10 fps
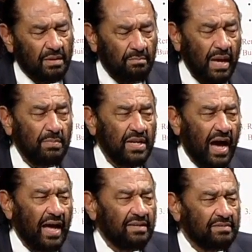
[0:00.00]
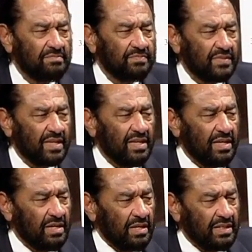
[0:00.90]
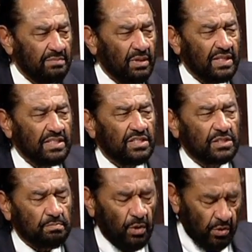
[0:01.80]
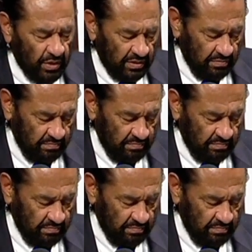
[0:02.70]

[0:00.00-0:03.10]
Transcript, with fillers: Maybe not, but let's explore it.